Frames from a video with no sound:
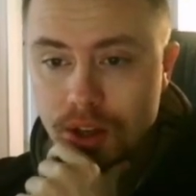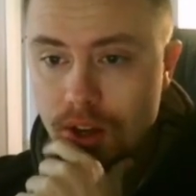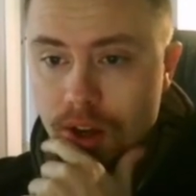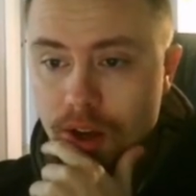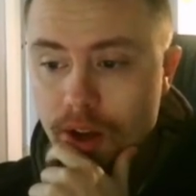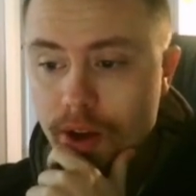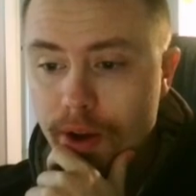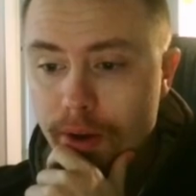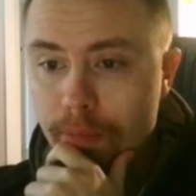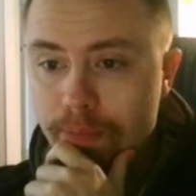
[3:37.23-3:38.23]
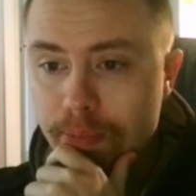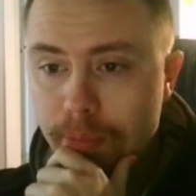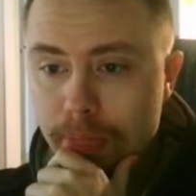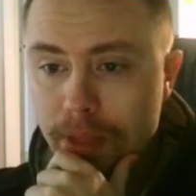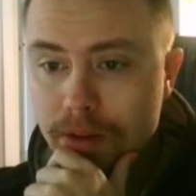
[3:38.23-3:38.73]
So
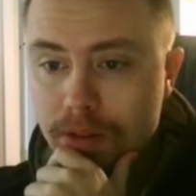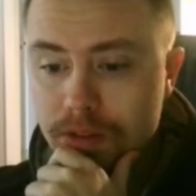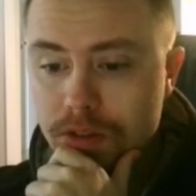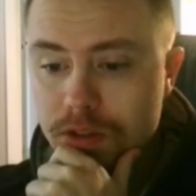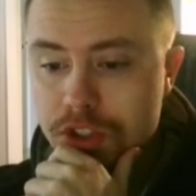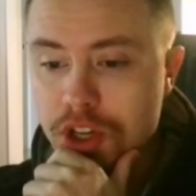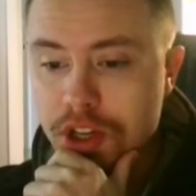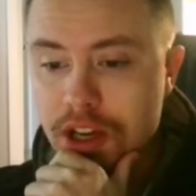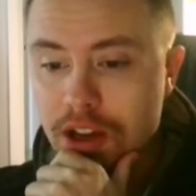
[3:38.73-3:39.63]
yeah,